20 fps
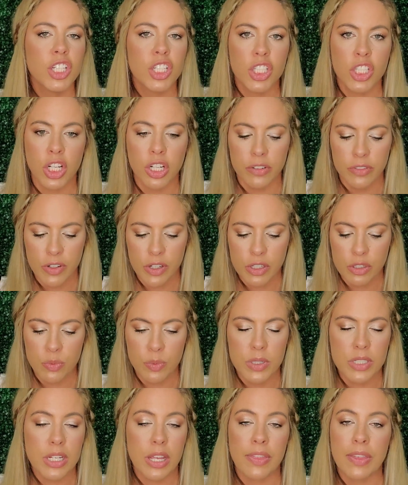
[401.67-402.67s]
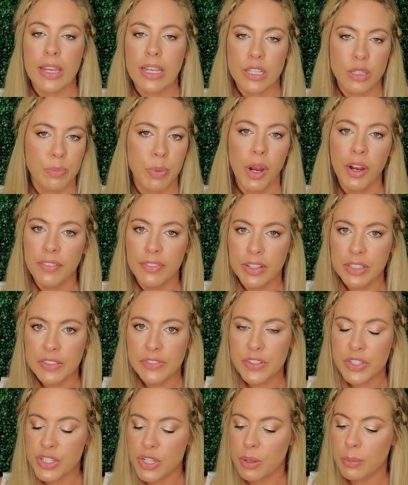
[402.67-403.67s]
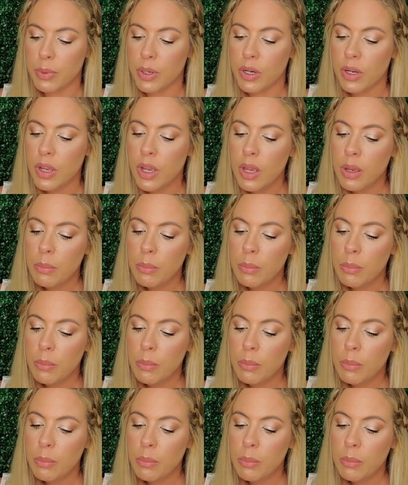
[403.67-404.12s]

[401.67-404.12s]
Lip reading: coverage, which I think is perfect for summer.